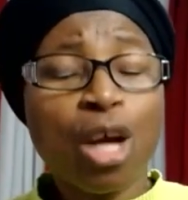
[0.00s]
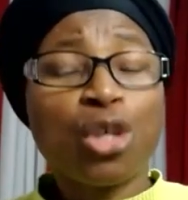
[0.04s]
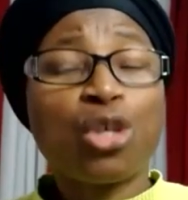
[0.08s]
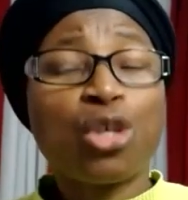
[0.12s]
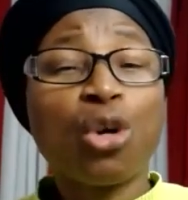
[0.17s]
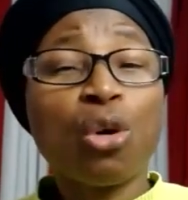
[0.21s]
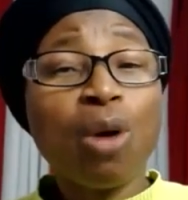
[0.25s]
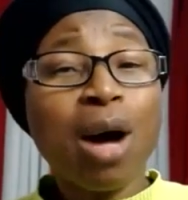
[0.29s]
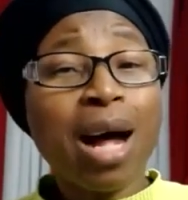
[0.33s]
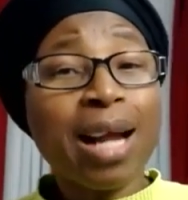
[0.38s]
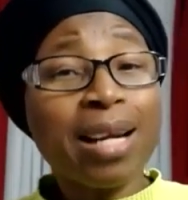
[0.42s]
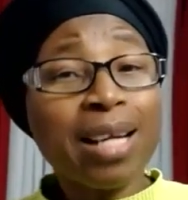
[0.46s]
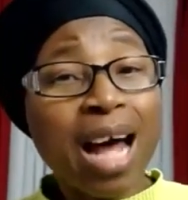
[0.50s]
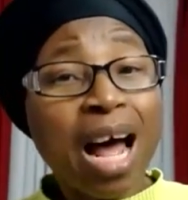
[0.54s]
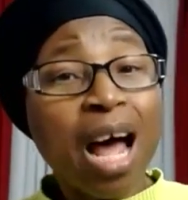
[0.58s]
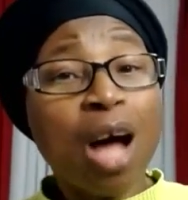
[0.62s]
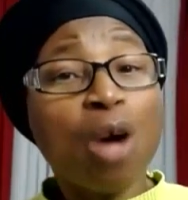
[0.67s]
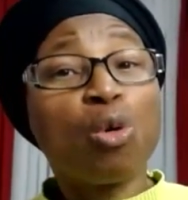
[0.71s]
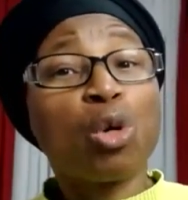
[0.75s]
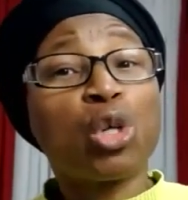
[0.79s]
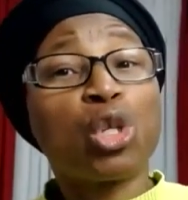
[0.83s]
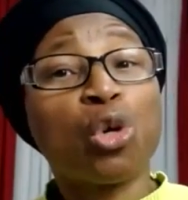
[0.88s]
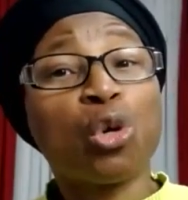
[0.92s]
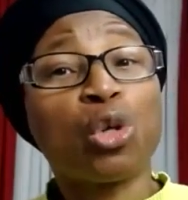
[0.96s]
You and I,
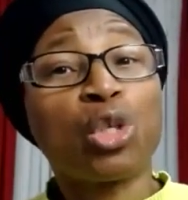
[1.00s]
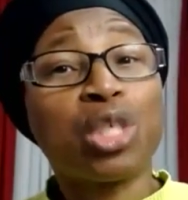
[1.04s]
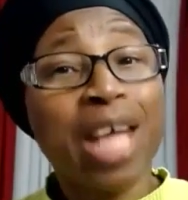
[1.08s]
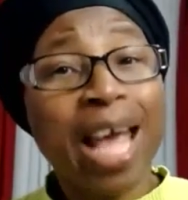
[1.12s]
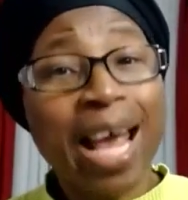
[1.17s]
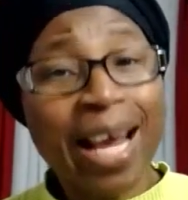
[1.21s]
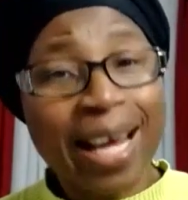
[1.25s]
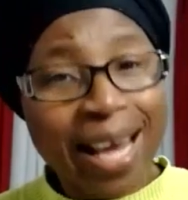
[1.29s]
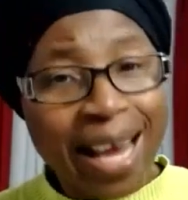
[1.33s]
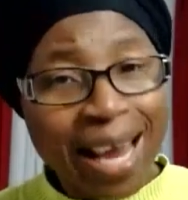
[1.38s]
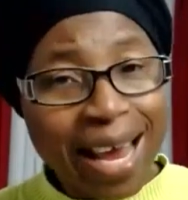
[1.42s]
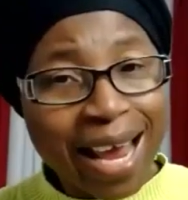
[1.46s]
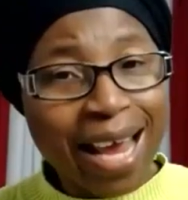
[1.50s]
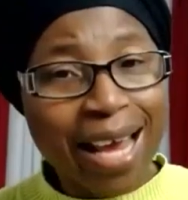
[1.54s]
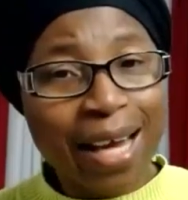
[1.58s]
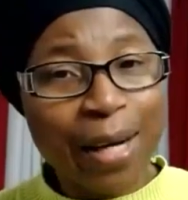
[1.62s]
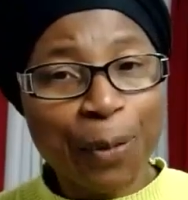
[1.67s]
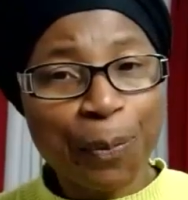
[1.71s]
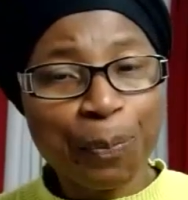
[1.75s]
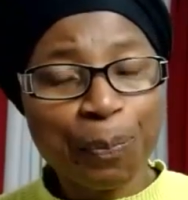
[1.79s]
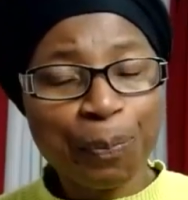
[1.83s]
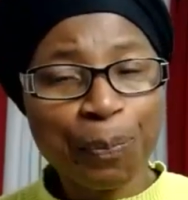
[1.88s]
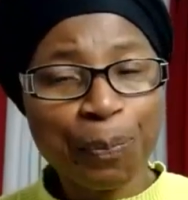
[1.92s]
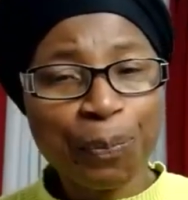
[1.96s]
we should take care.
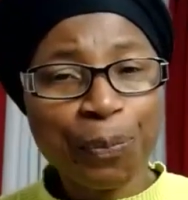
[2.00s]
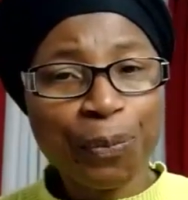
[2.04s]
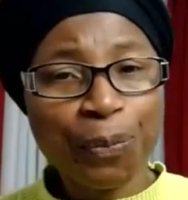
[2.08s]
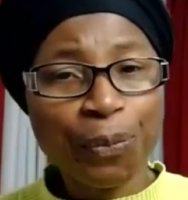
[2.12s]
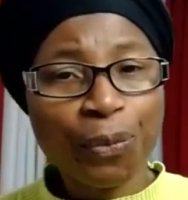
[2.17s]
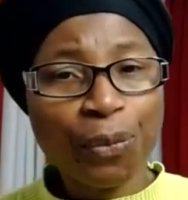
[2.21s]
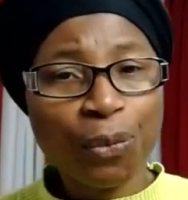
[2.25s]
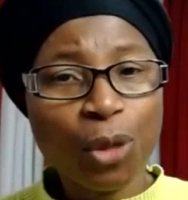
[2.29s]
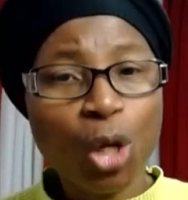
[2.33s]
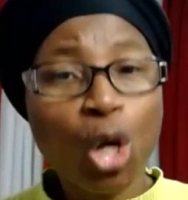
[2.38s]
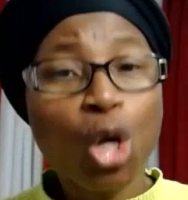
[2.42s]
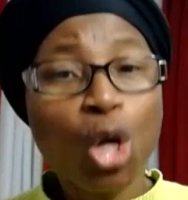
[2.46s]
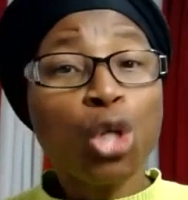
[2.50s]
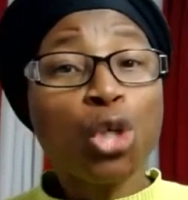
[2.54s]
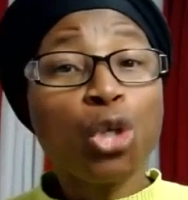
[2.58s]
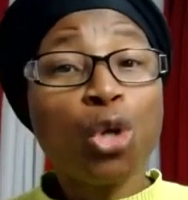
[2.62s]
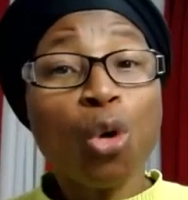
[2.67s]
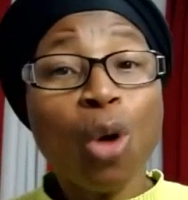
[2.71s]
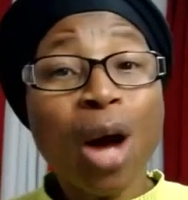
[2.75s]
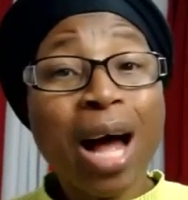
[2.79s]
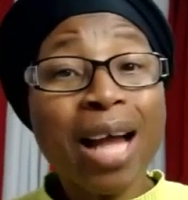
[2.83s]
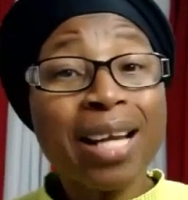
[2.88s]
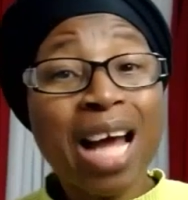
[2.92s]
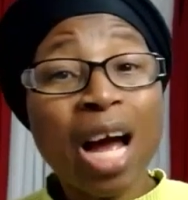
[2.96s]

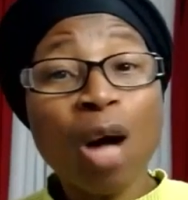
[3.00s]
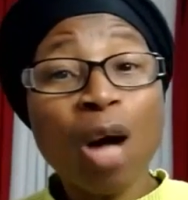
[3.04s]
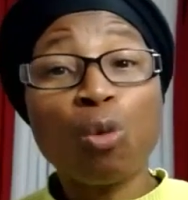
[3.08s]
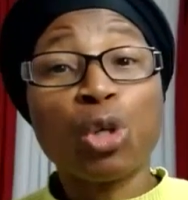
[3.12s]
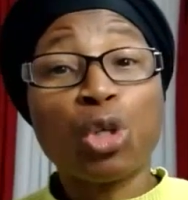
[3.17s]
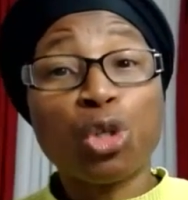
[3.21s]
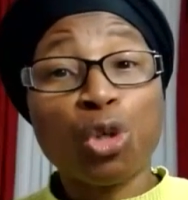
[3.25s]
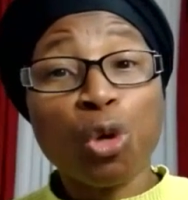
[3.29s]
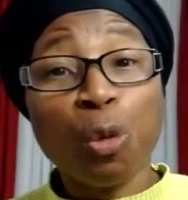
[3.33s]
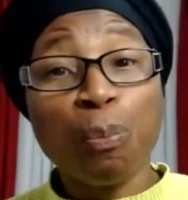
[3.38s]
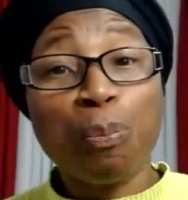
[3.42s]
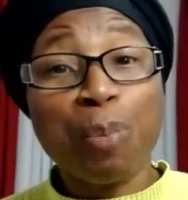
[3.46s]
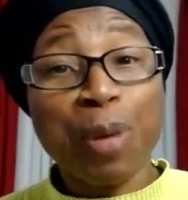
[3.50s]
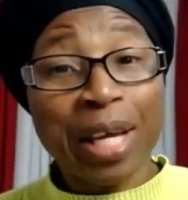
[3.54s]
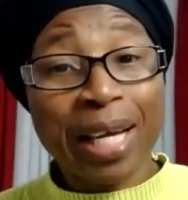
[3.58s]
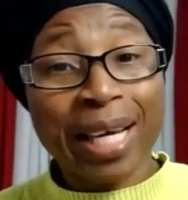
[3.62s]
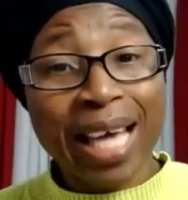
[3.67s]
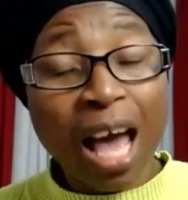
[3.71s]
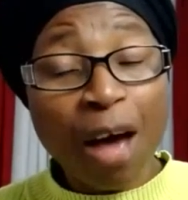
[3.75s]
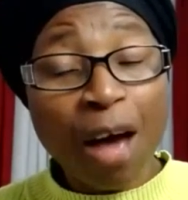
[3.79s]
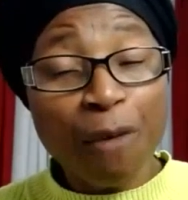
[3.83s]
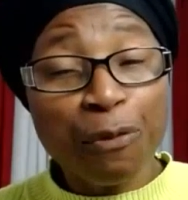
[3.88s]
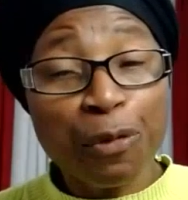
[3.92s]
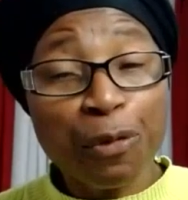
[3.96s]
You and I, we should be
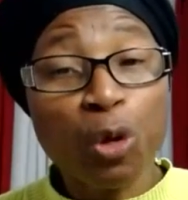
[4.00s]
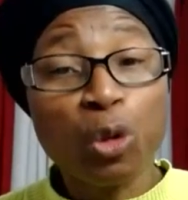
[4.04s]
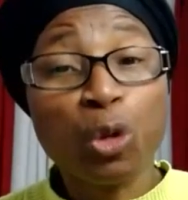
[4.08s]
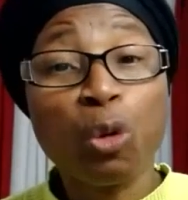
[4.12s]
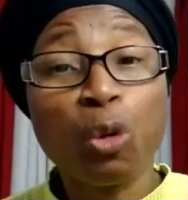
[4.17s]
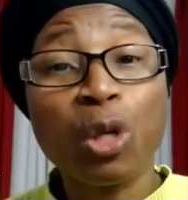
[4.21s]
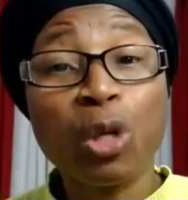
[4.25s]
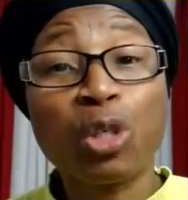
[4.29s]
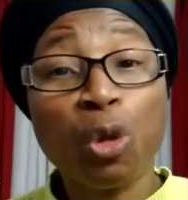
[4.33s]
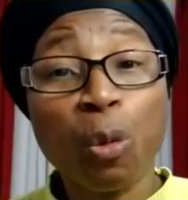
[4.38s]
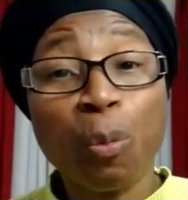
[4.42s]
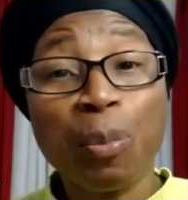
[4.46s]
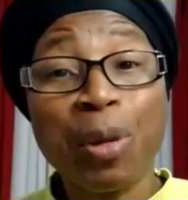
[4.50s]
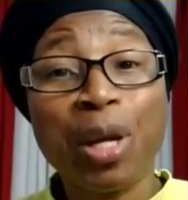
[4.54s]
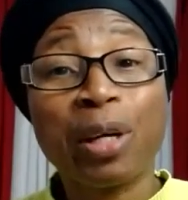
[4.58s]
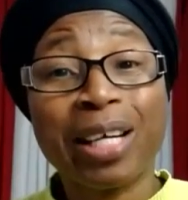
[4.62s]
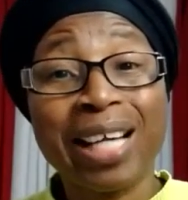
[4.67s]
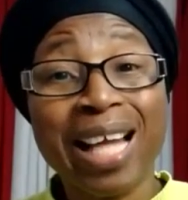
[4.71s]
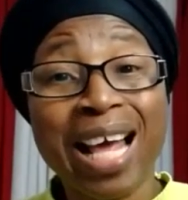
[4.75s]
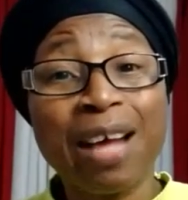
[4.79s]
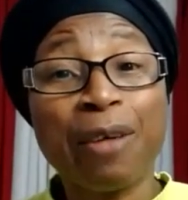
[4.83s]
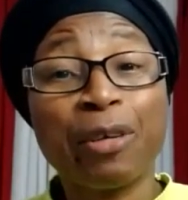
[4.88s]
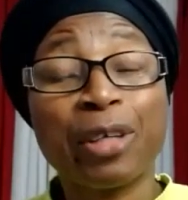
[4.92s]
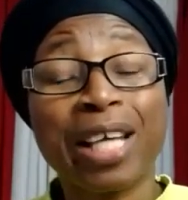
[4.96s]
careful. You should be
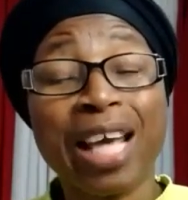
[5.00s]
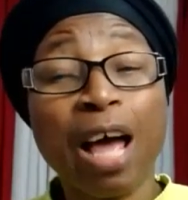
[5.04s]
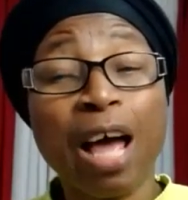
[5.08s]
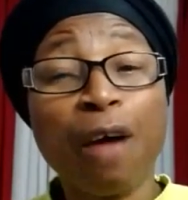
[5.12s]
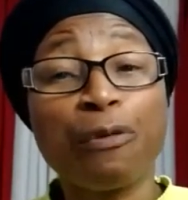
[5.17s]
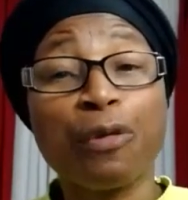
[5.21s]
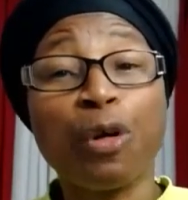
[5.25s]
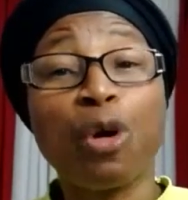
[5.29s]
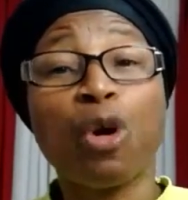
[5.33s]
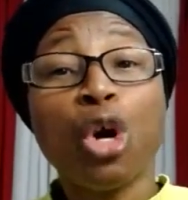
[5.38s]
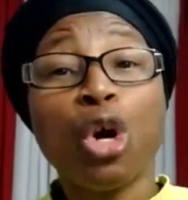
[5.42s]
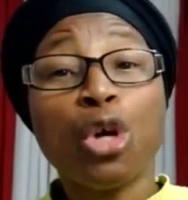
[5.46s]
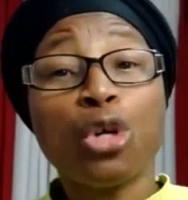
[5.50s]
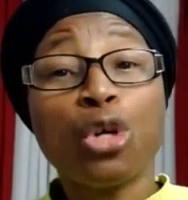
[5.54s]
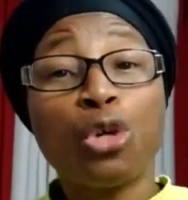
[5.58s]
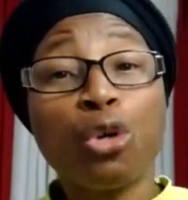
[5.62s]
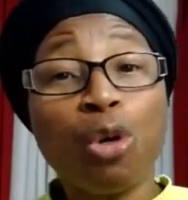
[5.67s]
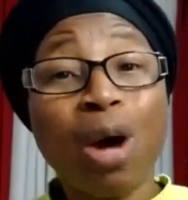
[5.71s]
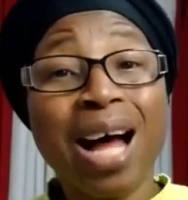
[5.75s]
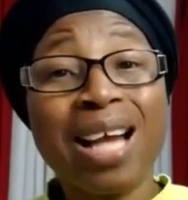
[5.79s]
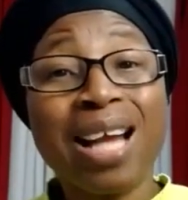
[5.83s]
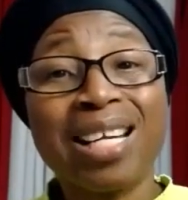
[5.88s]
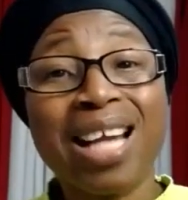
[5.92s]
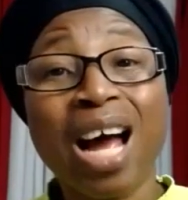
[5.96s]
careful.
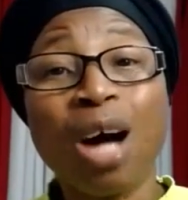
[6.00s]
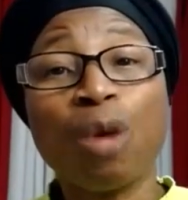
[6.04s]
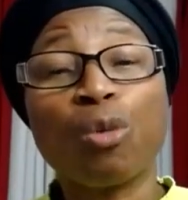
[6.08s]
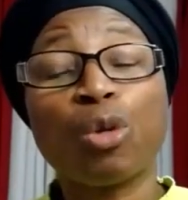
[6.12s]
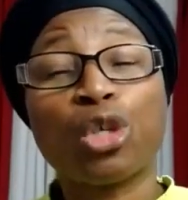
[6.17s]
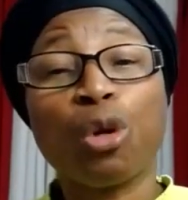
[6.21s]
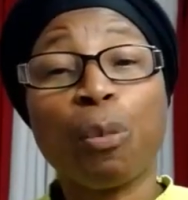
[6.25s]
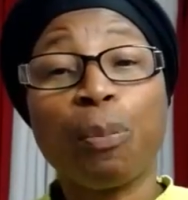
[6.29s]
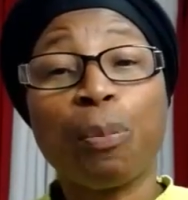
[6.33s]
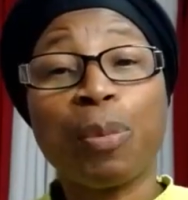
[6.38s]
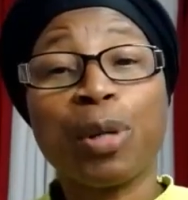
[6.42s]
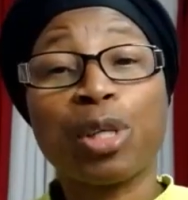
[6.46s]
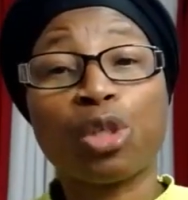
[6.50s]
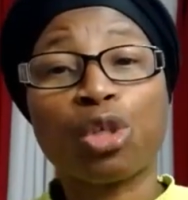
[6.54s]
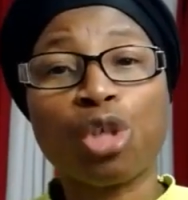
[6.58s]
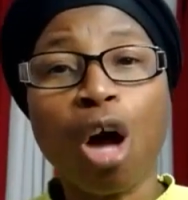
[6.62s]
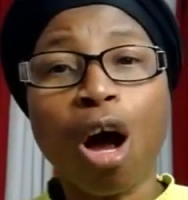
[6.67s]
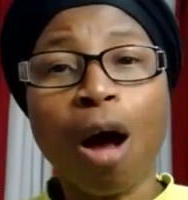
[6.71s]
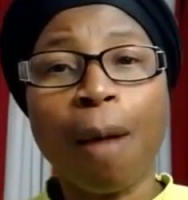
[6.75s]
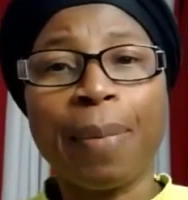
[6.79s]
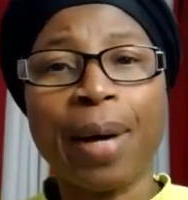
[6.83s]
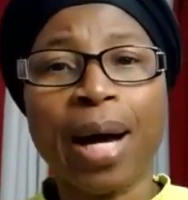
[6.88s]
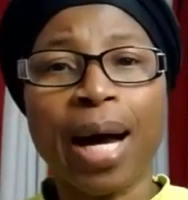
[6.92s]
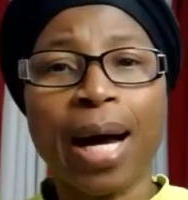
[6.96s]
You and I, we should be
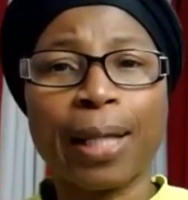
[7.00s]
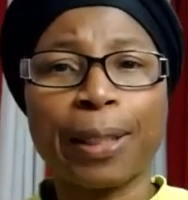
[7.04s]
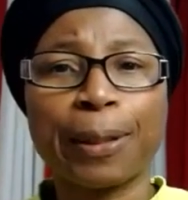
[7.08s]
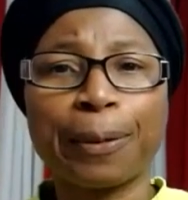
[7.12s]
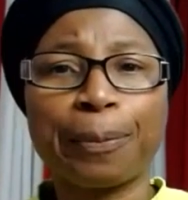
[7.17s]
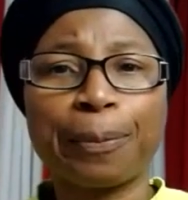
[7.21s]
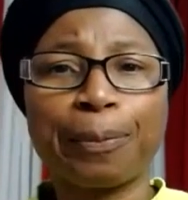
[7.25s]
sober